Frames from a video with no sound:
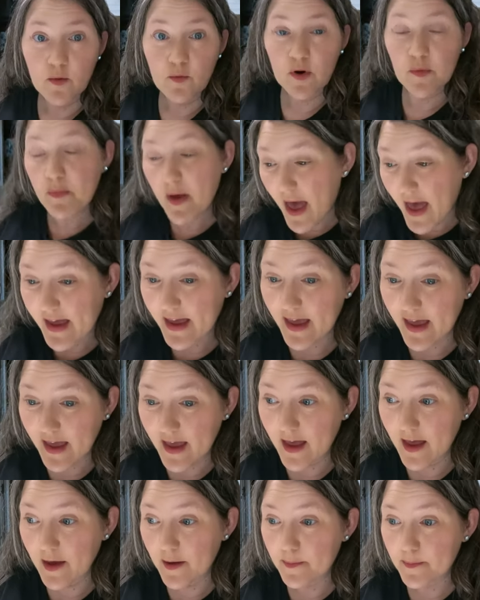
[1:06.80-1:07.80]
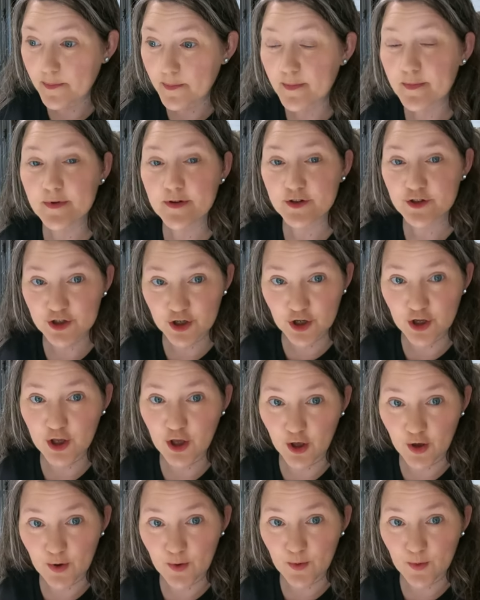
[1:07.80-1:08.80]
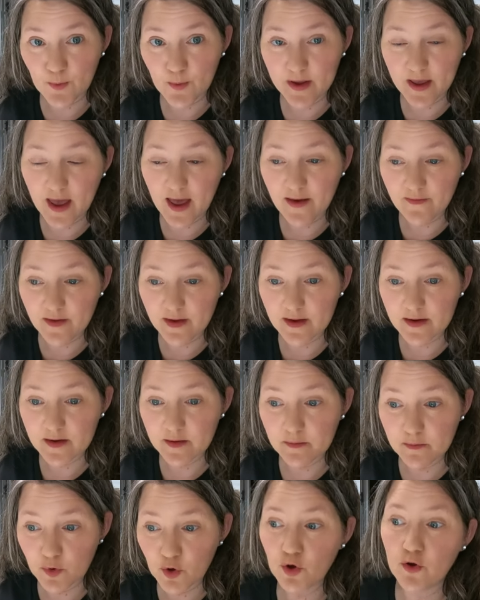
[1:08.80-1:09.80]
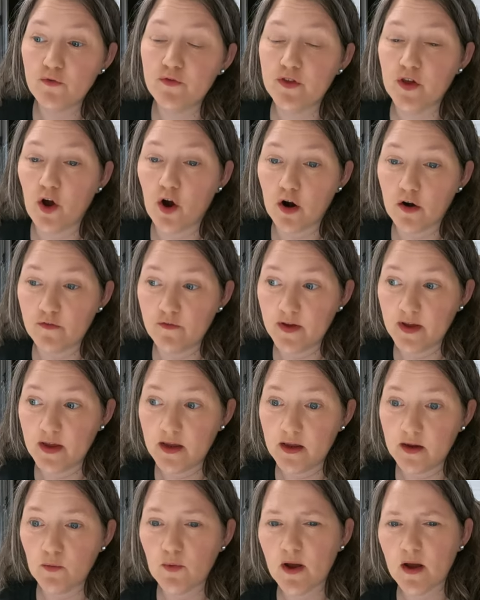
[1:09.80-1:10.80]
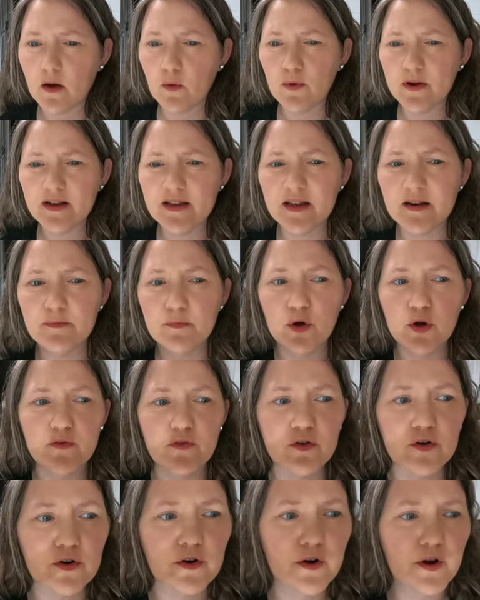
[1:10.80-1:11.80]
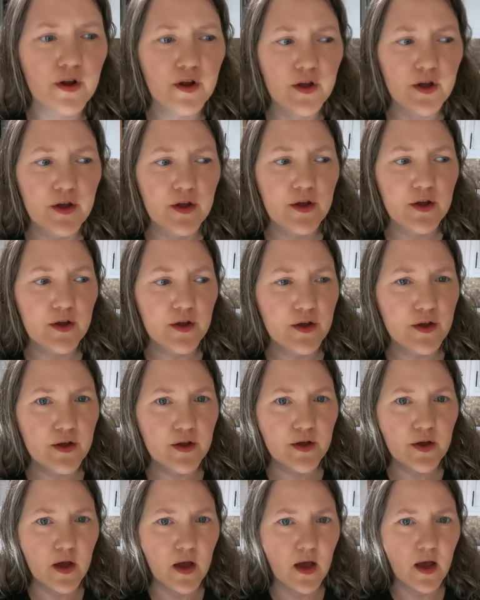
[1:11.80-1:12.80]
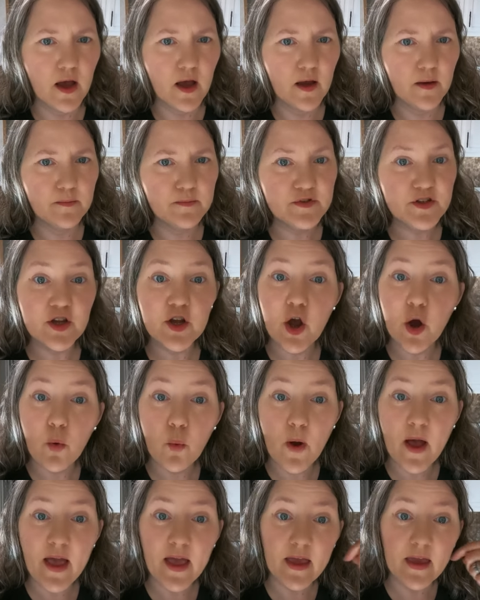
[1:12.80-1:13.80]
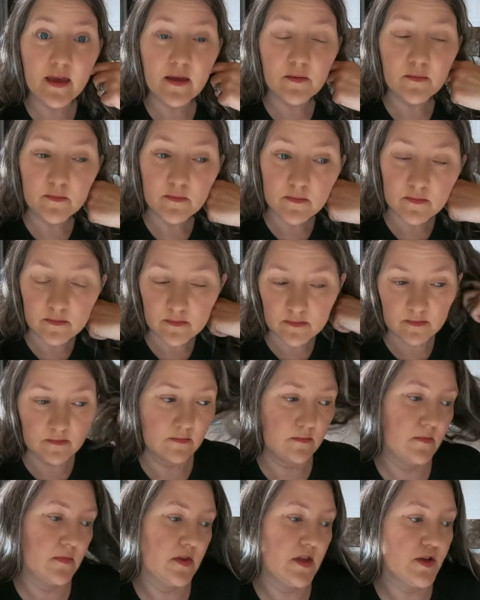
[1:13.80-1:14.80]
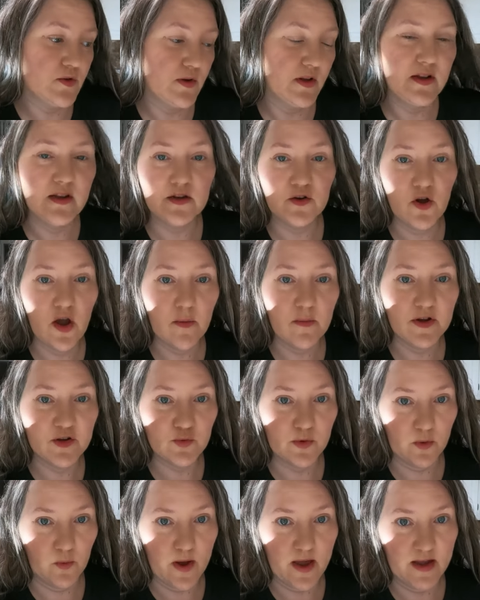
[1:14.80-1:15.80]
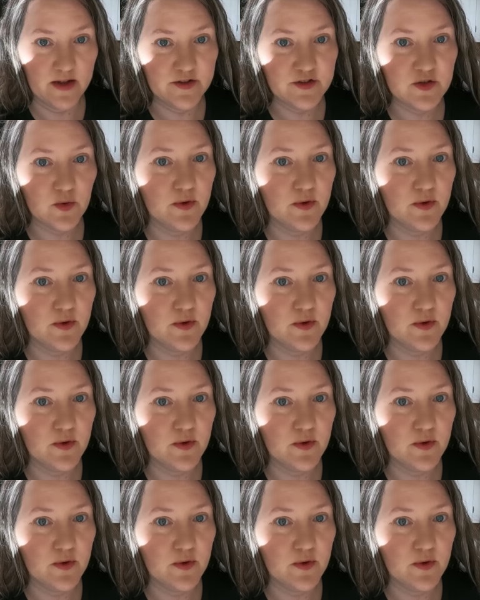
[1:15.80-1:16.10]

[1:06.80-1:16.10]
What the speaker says: We're packing up to go. We haven't moved the RV. Well, we did move her to go weigh because we didn't know how much we weighed.